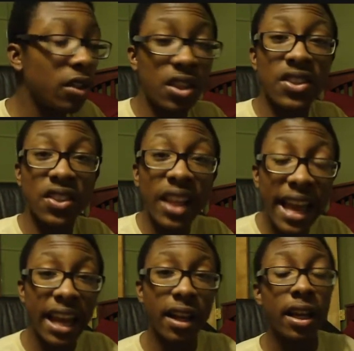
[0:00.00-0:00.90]
The
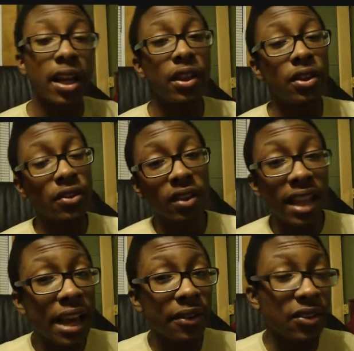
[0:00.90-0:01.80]
slang. There's a
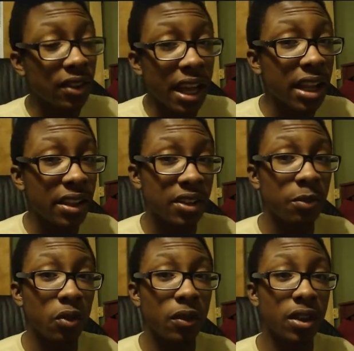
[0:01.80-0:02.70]
lot of slang in
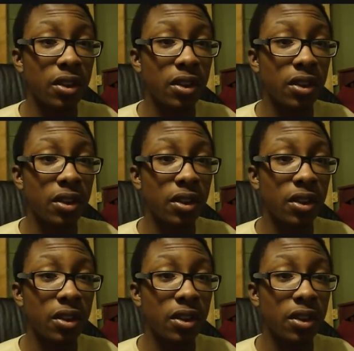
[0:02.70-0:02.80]
this movie.